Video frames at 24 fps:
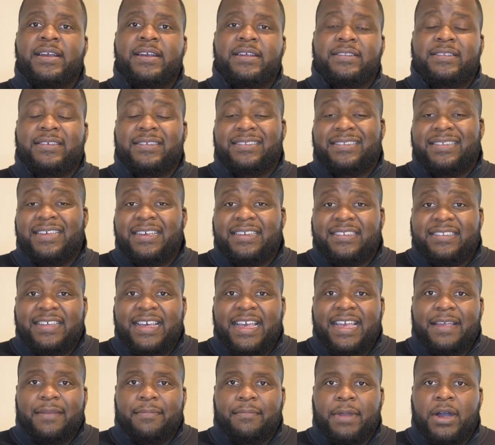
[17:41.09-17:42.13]
to
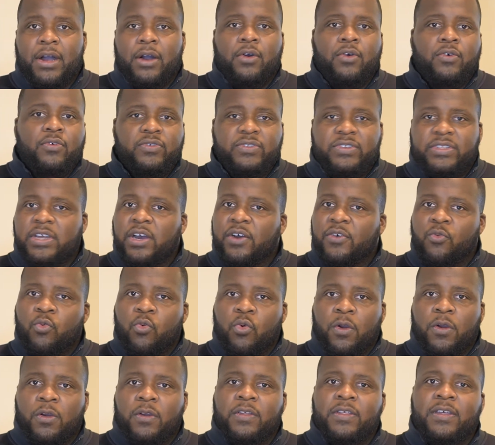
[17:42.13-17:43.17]
dictate my own
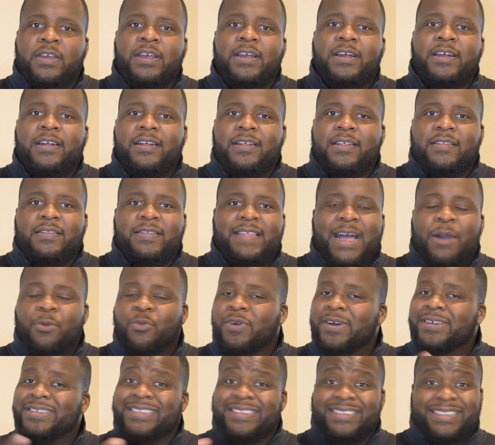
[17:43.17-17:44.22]
self-worth, that
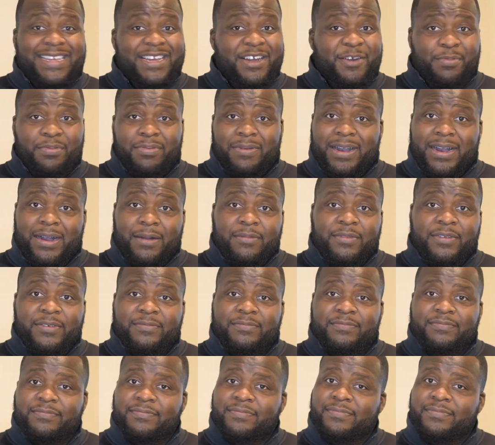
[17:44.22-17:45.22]
wasn't their problem.